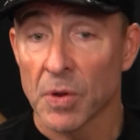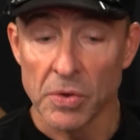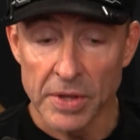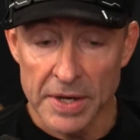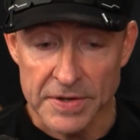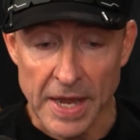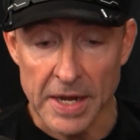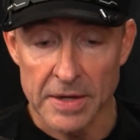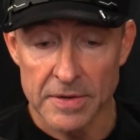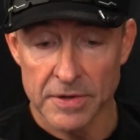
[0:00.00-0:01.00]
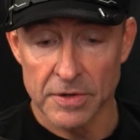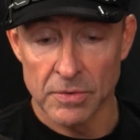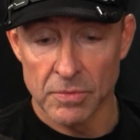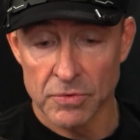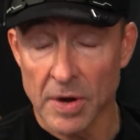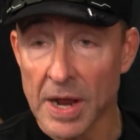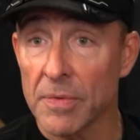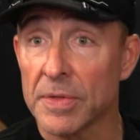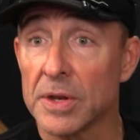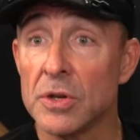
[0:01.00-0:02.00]
really excited to try
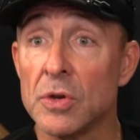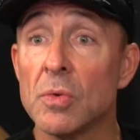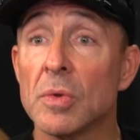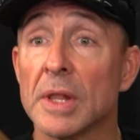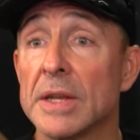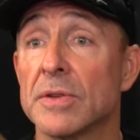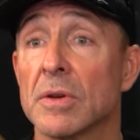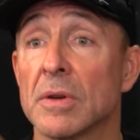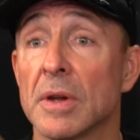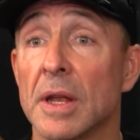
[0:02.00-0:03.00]
out the new laser.